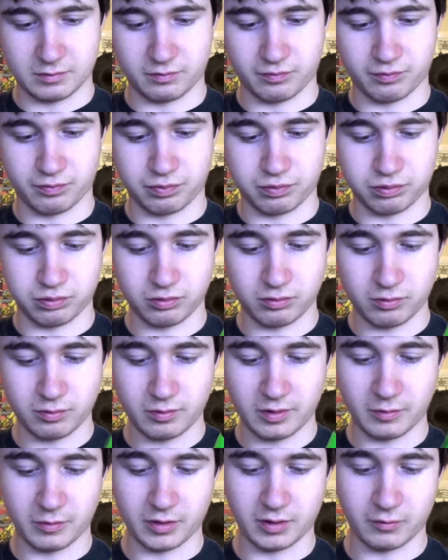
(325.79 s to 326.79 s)
probably
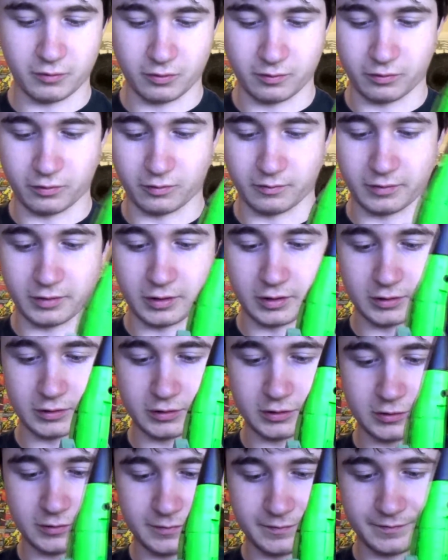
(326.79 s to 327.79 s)
one of the more important
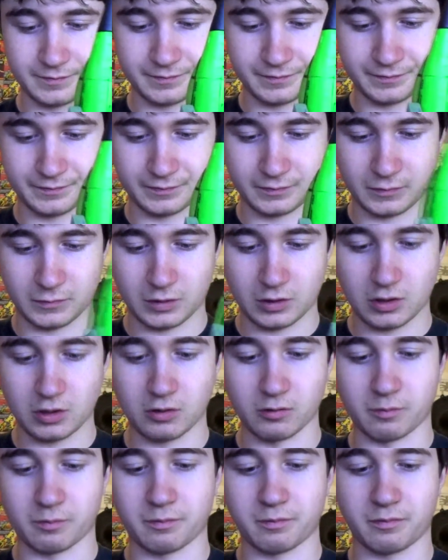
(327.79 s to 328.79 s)
parts.
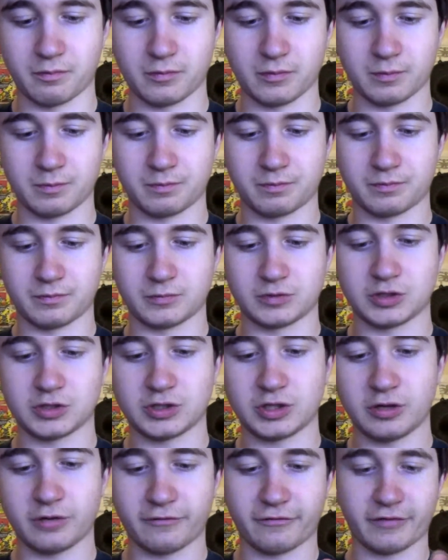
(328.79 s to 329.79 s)
Oh, just so
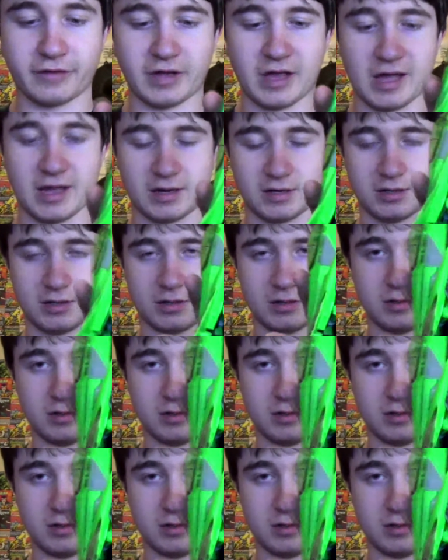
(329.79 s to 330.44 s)
you don't forget,